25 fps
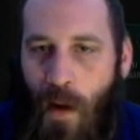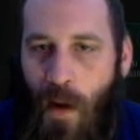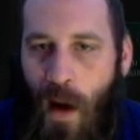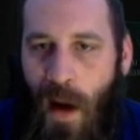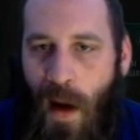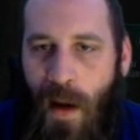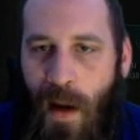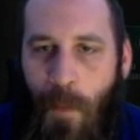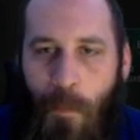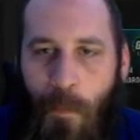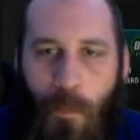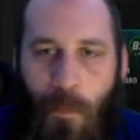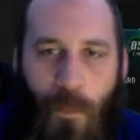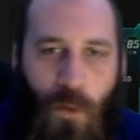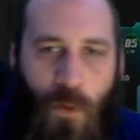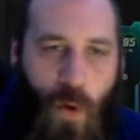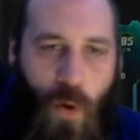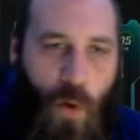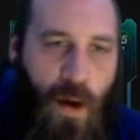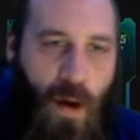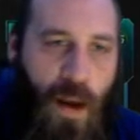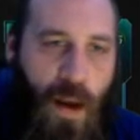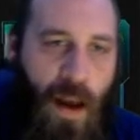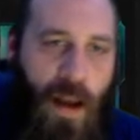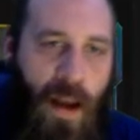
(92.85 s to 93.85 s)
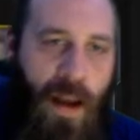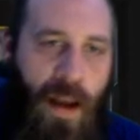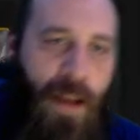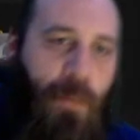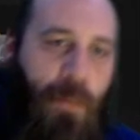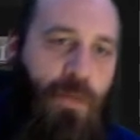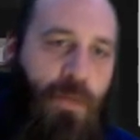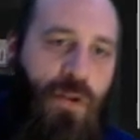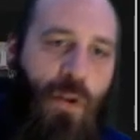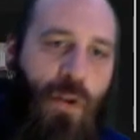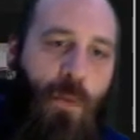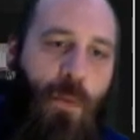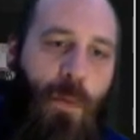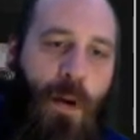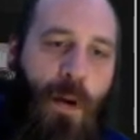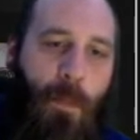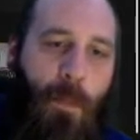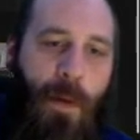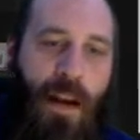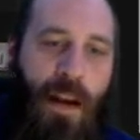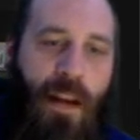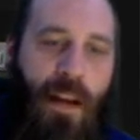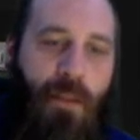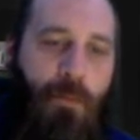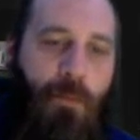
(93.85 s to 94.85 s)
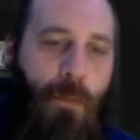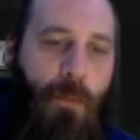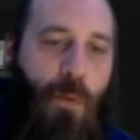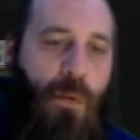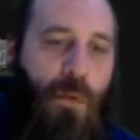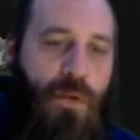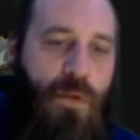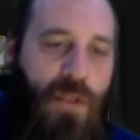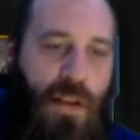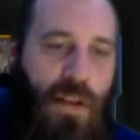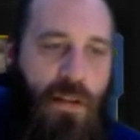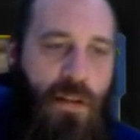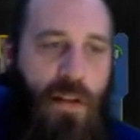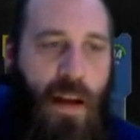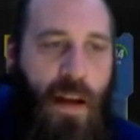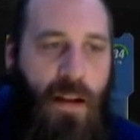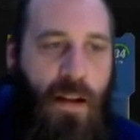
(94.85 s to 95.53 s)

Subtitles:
I am scooping up 84s